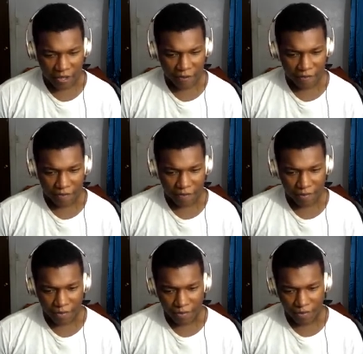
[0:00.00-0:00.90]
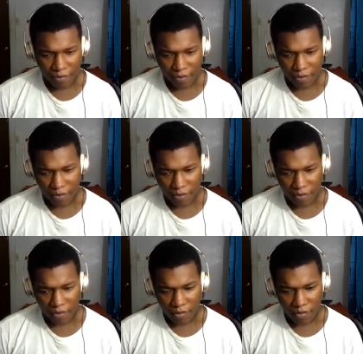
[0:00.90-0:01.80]

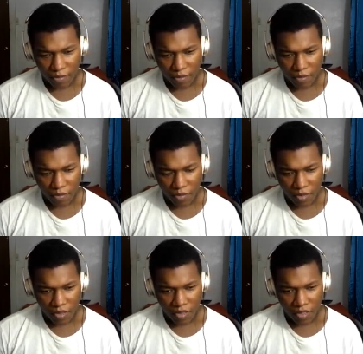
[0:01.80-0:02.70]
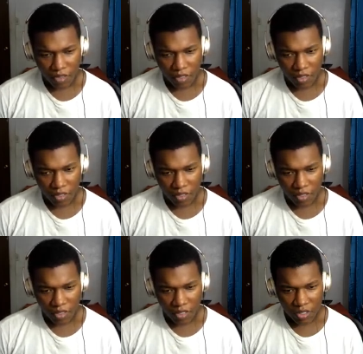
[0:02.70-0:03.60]

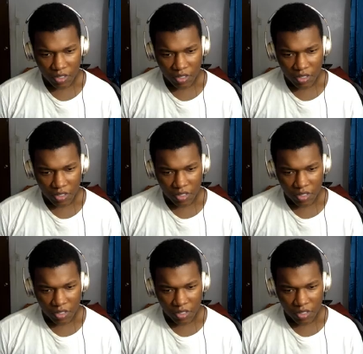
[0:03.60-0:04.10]
(no one is talking)